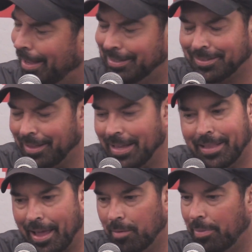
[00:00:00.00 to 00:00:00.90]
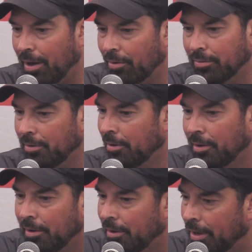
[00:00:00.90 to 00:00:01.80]
I just like that about
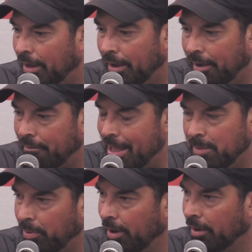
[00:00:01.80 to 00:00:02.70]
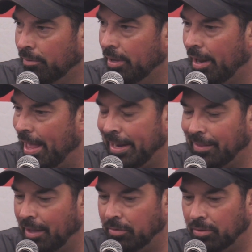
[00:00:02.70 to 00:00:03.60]
any player at any
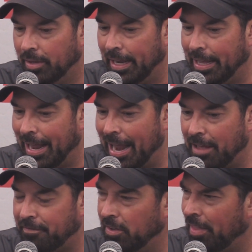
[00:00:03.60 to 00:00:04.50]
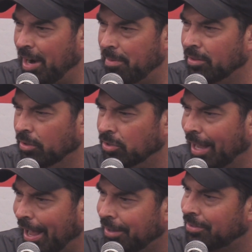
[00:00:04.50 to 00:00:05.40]
level. And I feel that about those
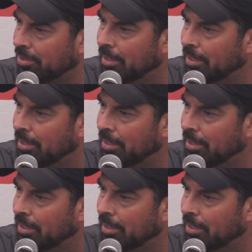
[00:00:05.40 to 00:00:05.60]
guys.